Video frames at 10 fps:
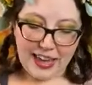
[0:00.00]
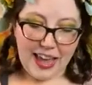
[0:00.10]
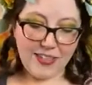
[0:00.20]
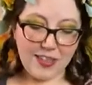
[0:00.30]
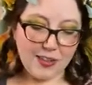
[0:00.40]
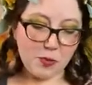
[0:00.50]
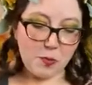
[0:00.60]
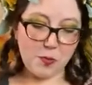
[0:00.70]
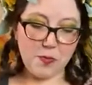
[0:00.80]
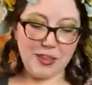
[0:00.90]
And this
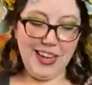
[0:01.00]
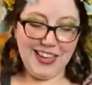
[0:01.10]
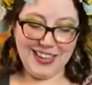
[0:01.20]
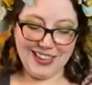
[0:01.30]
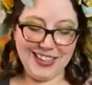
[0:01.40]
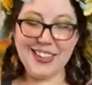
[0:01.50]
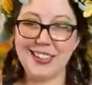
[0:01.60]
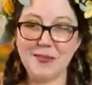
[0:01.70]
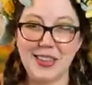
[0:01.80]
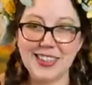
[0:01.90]

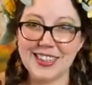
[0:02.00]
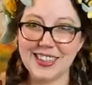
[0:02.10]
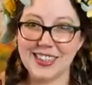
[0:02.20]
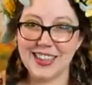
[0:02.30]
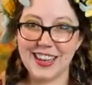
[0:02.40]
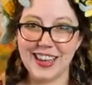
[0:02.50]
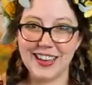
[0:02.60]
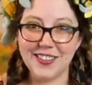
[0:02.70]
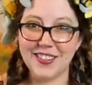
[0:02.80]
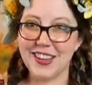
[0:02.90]
this piece of
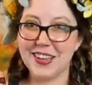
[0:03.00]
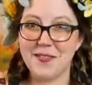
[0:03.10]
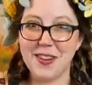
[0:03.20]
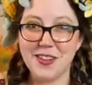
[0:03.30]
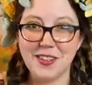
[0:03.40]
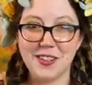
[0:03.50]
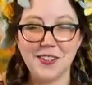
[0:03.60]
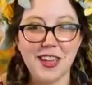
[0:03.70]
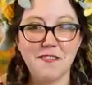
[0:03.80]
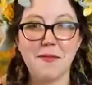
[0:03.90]
clay, like about a
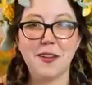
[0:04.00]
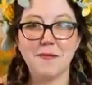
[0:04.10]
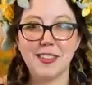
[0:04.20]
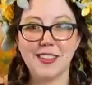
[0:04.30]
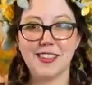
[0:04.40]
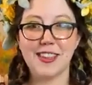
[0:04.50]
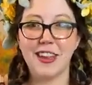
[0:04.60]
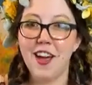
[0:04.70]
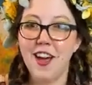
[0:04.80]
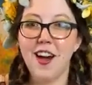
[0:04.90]
2.5 pound piece of clay
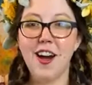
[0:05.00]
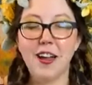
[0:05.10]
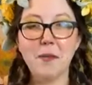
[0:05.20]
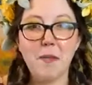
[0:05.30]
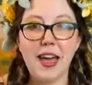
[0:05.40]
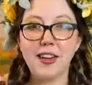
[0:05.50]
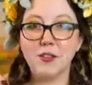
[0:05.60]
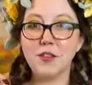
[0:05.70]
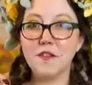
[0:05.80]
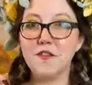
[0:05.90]
on a bat,
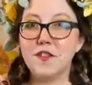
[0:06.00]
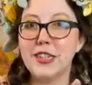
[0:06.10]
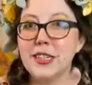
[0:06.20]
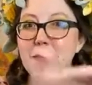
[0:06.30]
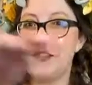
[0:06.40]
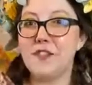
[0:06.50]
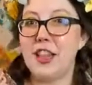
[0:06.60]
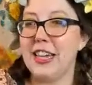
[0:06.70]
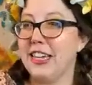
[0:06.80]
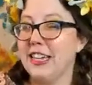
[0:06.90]
goes frisbee
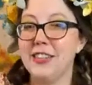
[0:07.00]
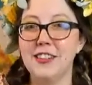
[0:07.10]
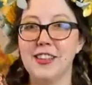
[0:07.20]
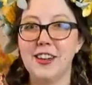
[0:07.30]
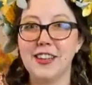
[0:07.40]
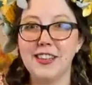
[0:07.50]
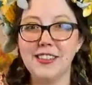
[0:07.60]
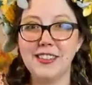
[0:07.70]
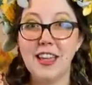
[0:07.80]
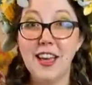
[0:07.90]
flying into the
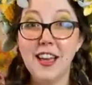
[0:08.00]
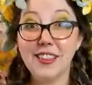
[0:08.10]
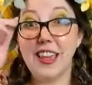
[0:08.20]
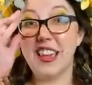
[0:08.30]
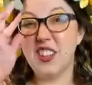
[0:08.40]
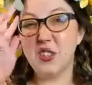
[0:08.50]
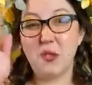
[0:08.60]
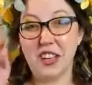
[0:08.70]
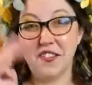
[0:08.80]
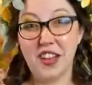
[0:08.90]
audience, like
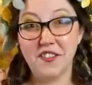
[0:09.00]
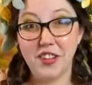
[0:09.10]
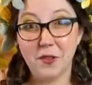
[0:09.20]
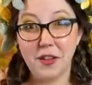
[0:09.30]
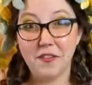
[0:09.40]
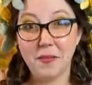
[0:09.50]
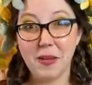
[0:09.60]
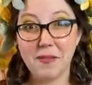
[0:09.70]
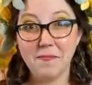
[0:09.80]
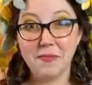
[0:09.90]
25 feet away from
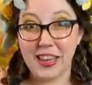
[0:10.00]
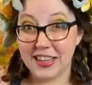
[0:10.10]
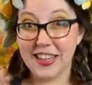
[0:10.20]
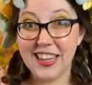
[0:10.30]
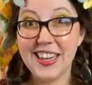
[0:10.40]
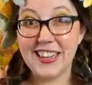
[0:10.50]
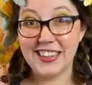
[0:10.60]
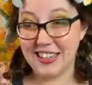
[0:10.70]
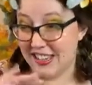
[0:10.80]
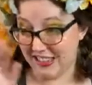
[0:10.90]
me, like hit
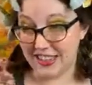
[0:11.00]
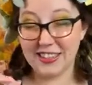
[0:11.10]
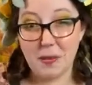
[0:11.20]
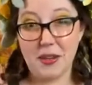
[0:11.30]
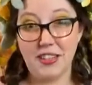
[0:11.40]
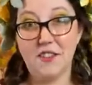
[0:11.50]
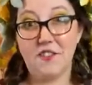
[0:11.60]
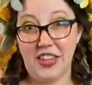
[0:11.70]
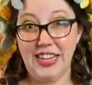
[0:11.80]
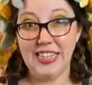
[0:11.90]
like somebody's
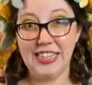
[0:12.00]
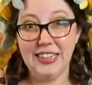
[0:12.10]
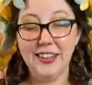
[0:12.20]
feet.